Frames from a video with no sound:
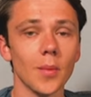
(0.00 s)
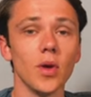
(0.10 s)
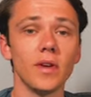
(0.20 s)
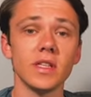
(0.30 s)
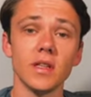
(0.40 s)

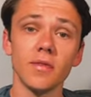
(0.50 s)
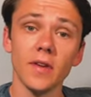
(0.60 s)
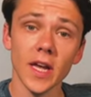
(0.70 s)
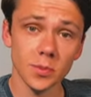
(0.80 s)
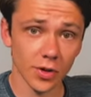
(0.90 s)
moving into the
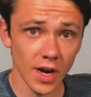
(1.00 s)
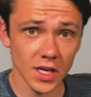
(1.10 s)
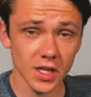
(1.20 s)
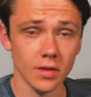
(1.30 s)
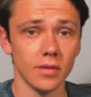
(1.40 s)
first
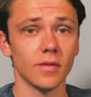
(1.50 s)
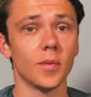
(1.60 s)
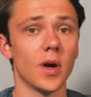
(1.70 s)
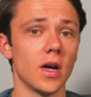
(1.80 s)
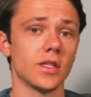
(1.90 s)
progression for
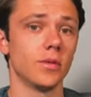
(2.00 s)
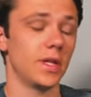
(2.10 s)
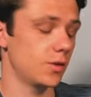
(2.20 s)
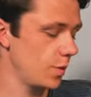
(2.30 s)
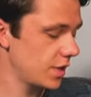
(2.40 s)
part two of
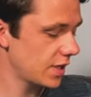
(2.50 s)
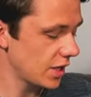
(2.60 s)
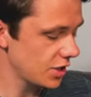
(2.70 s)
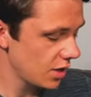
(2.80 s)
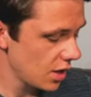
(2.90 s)
this week's
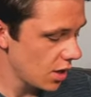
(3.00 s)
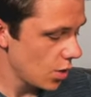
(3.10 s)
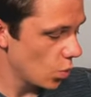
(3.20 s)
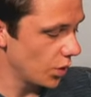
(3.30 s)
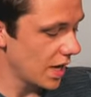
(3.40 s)
session,
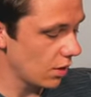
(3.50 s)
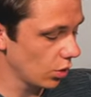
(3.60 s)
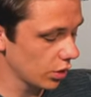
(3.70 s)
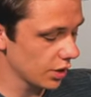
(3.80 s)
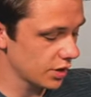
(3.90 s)
we're now
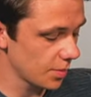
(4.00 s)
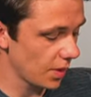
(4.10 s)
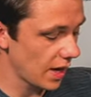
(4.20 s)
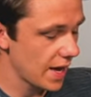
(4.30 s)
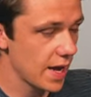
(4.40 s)
looking to
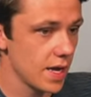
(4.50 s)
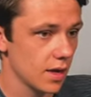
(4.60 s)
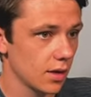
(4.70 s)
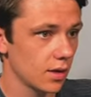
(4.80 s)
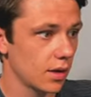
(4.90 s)
play
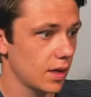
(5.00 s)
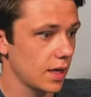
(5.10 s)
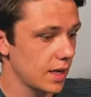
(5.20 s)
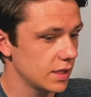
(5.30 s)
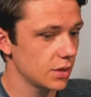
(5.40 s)

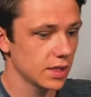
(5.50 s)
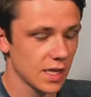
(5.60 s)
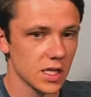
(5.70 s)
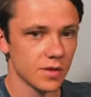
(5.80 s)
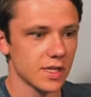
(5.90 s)
into the
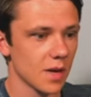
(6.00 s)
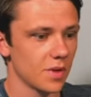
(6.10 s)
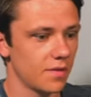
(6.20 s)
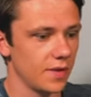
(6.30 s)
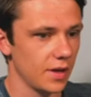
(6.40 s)
centre attack
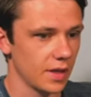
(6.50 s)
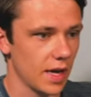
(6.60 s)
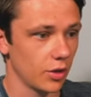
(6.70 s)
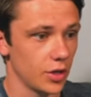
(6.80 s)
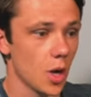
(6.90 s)

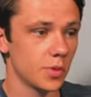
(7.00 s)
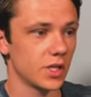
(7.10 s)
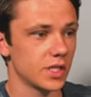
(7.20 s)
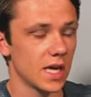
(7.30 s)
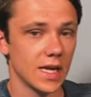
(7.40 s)
midfielder on the
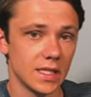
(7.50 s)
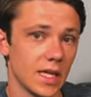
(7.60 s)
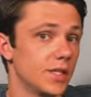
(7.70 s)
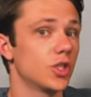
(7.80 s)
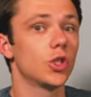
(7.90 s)
opposite side to
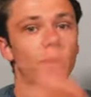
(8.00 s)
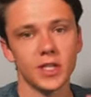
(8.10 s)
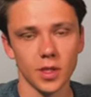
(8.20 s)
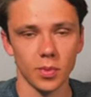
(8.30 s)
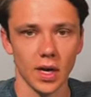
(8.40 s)
then
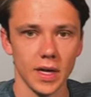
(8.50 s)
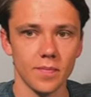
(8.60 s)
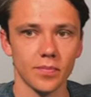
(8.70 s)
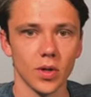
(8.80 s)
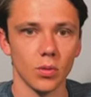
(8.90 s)
switch the play.
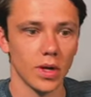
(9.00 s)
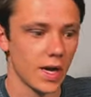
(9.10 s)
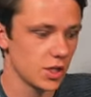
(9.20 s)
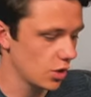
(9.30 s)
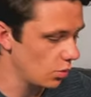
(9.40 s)

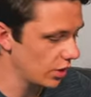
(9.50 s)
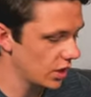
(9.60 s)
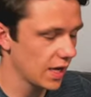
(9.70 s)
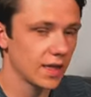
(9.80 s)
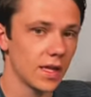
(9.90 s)
Okay, so we're
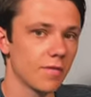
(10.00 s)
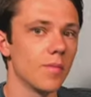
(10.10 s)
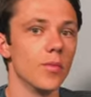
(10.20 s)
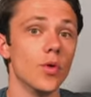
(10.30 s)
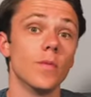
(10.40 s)
going to get
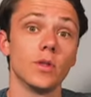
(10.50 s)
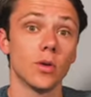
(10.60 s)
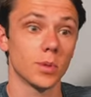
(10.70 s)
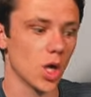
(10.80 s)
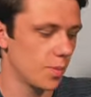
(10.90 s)
different movements
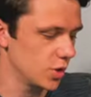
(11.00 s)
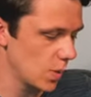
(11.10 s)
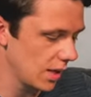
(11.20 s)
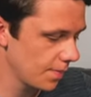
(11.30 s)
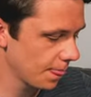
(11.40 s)
up top as
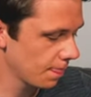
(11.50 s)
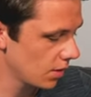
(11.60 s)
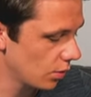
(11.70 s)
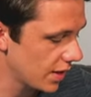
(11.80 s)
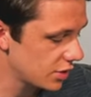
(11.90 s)
well.
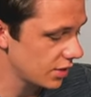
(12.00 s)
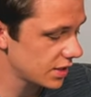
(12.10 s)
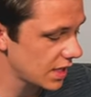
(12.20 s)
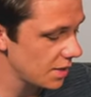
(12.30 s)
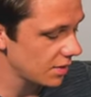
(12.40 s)
Okay, so the
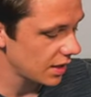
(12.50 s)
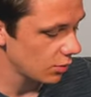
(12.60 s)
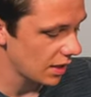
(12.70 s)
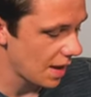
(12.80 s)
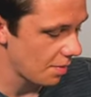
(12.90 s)
same thing
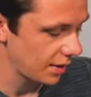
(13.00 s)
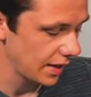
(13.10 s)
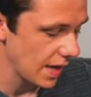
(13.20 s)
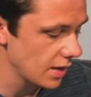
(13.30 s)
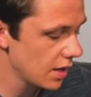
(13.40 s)
will happen
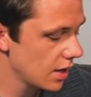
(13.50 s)
again.